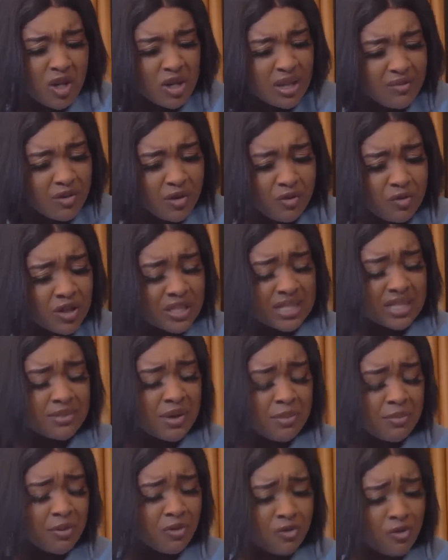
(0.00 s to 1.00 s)
you never forced
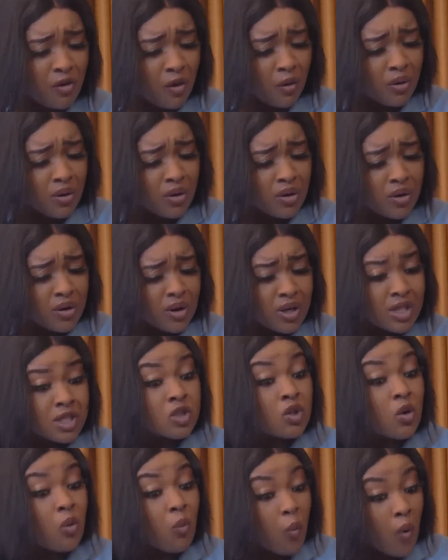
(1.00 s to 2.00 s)
me before.
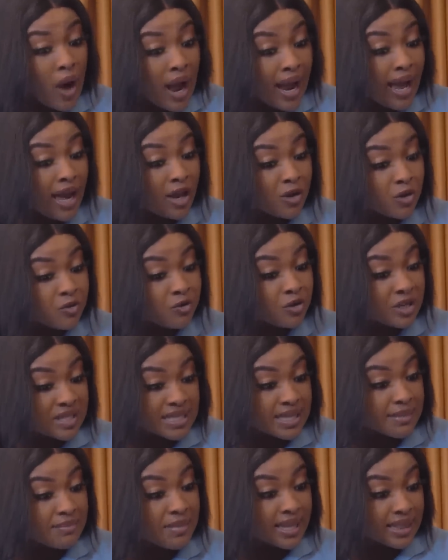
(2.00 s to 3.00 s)
So why are you
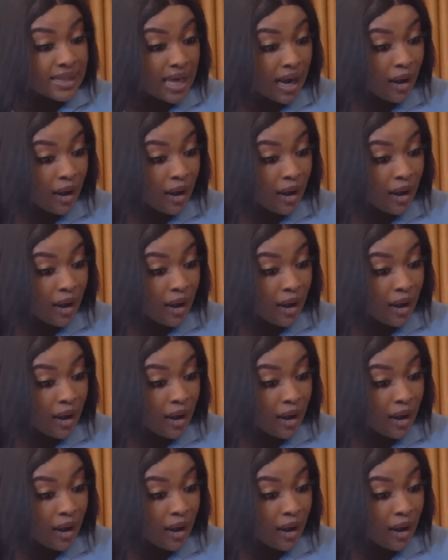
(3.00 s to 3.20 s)
forcing me